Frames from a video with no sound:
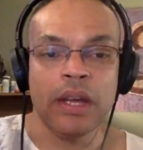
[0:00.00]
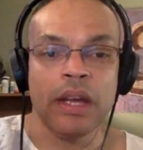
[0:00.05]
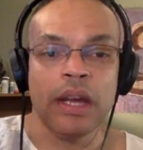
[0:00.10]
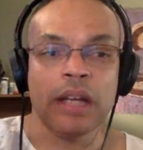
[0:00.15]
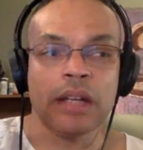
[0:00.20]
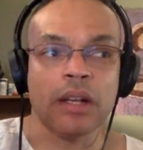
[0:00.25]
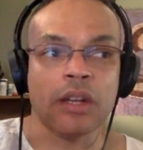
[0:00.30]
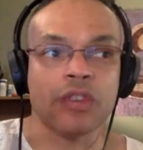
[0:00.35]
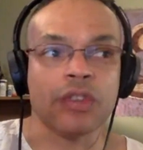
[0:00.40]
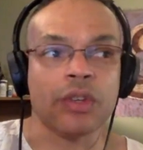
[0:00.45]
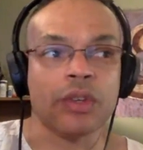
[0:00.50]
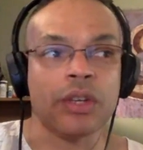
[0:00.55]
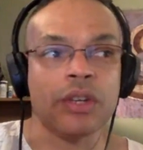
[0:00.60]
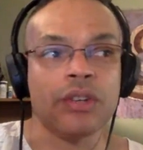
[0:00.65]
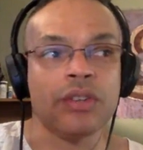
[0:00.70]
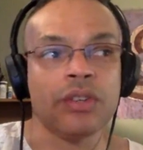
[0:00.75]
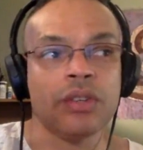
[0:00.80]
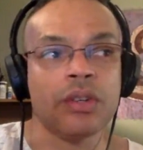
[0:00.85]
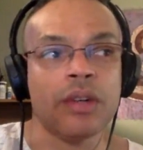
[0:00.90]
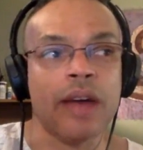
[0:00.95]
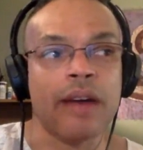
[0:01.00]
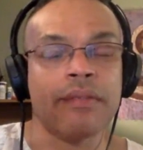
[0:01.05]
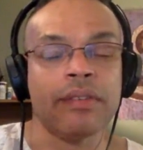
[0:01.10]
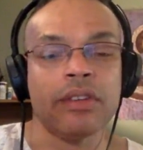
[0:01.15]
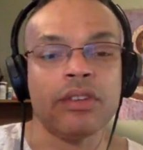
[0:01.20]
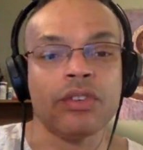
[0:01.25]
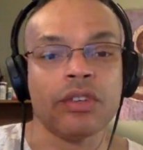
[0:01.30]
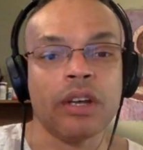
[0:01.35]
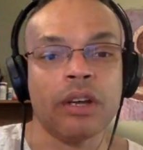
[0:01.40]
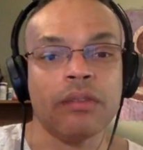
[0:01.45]
And also, they still haven't
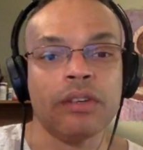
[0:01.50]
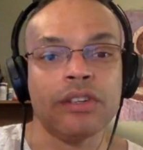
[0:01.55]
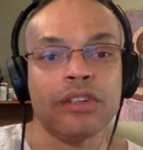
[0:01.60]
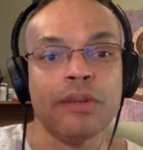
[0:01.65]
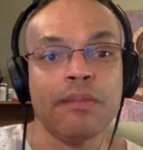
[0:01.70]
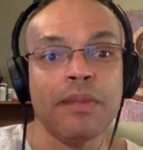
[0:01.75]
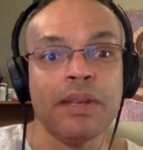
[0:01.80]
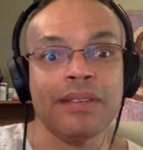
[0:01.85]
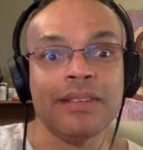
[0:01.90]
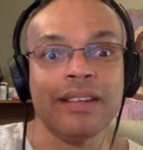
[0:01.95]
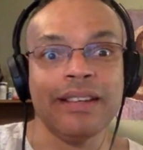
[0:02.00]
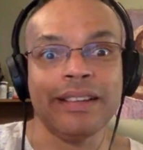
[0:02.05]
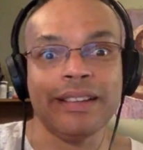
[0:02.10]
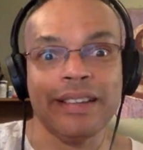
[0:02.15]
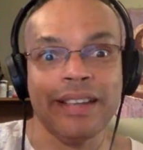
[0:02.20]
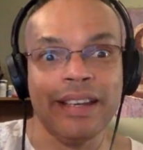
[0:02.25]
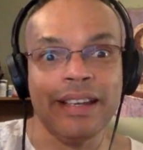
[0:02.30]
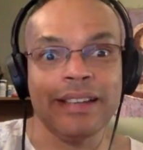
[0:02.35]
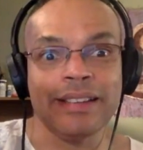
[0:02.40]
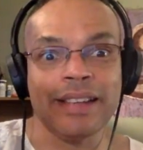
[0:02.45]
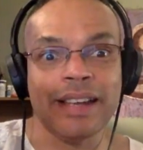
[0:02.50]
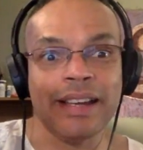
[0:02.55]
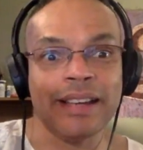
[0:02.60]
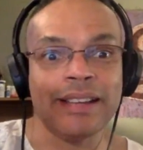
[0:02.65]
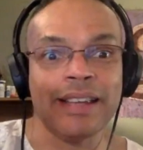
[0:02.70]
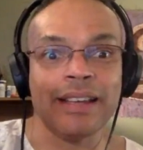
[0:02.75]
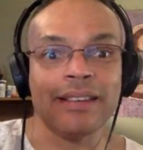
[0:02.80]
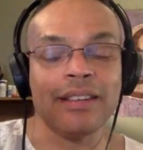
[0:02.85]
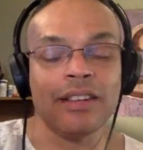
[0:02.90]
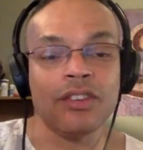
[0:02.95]
discovered the missing link that
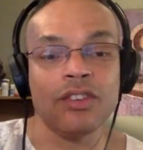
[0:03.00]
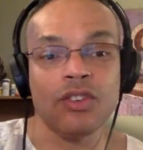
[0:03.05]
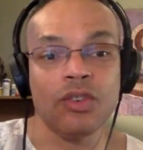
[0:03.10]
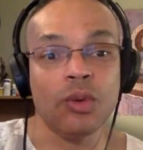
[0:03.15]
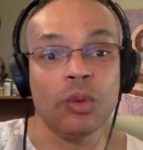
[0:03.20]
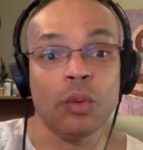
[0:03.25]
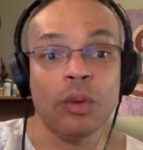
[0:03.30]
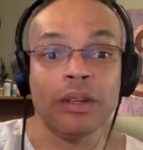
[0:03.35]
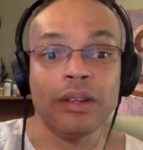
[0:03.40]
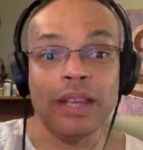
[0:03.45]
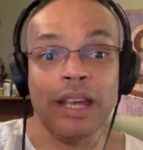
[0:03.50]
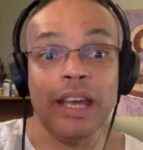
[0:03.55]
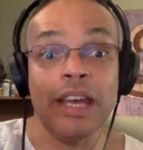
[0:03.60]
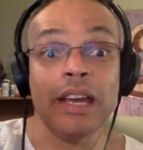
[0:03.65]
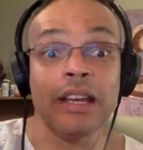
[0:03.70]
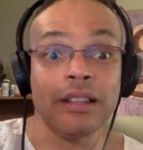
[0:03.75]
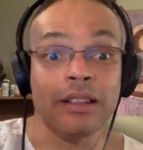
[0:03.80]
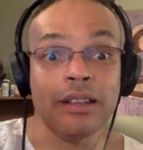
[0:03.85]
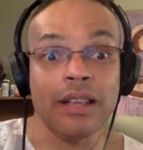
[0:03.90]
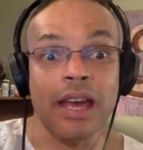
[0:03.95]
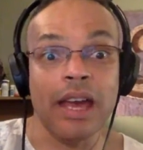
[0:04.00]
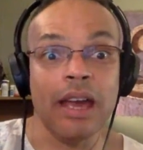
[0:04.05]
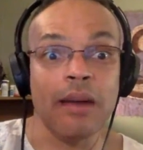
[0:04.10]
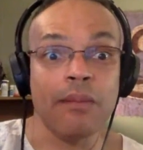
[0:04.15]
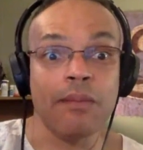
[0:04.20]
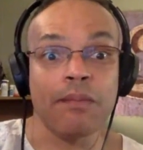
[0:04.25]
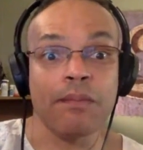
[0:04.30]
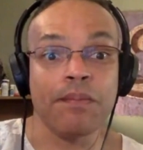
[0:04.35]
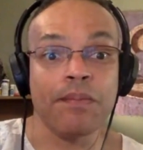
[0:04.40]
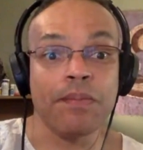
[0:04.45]
connects us to what they
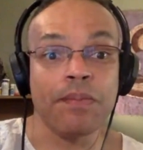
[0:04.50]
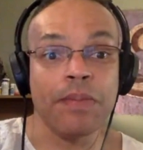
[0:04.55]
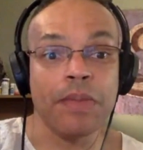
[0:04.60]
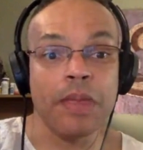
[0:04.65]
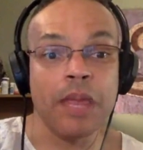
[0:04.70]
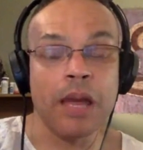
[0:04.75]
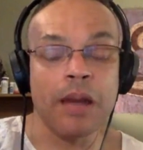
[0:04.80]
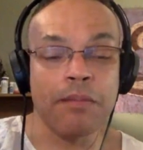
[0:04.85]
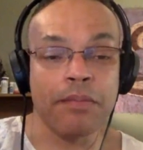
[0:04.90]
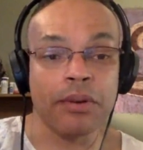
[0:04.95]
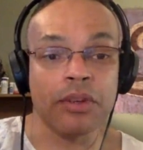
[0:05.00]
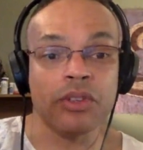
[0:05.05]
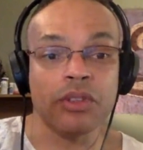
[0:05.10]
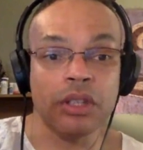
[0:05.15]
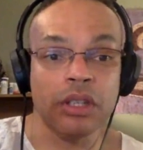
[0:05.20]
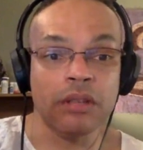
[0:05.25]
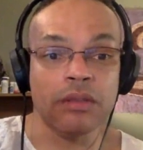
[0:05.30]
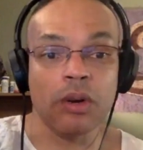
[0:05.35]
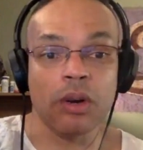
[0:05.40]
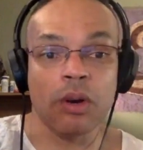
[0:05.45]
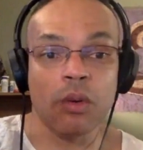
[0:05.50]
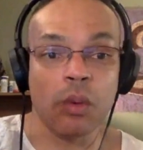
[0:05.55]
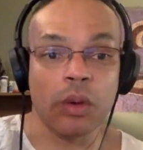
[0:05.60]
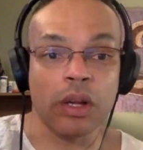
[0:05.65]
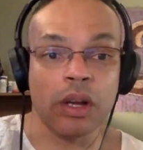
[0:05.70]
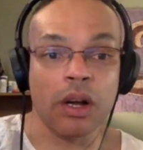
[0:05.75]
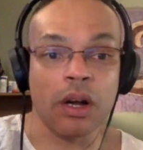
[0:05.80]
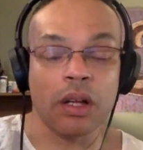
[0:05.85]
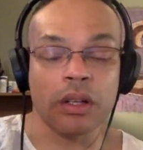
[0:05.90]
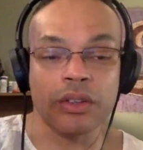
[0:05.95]
perceive or want
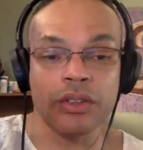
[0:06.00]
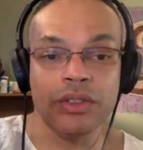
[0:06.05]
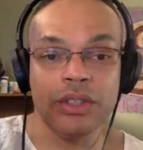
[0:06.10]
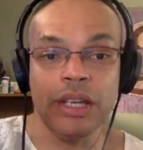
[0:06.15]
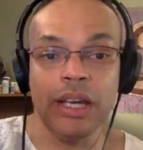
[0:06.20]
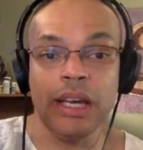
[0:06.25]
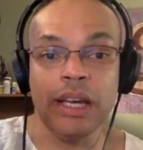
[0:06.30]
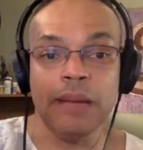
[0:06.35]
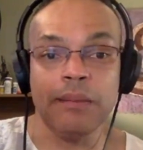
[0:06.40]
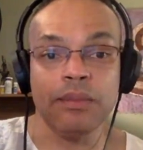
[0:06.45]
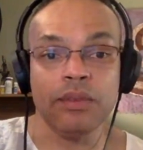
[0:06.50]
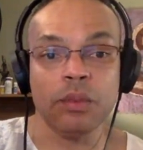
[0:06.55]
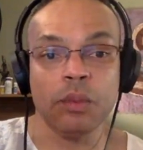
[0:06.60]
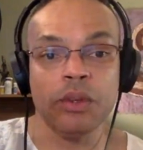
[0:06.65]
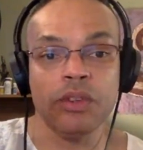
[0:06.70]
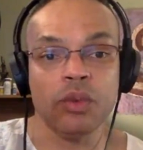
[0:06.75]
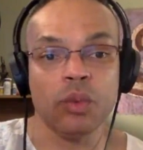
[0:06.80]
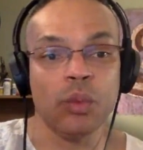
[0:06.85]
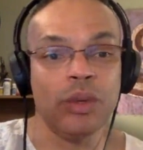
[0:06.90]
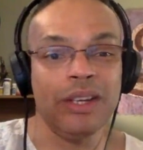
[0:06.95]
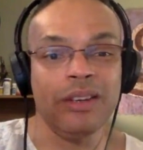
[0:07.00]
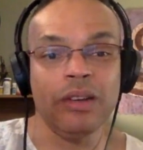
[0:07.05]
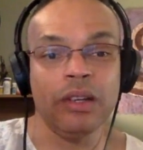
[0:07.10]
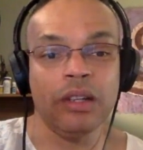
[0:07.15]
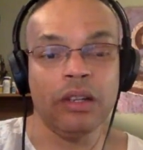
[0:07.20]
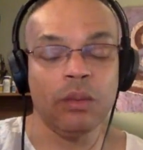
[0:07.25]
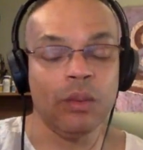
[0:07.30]
to call as the apes, which we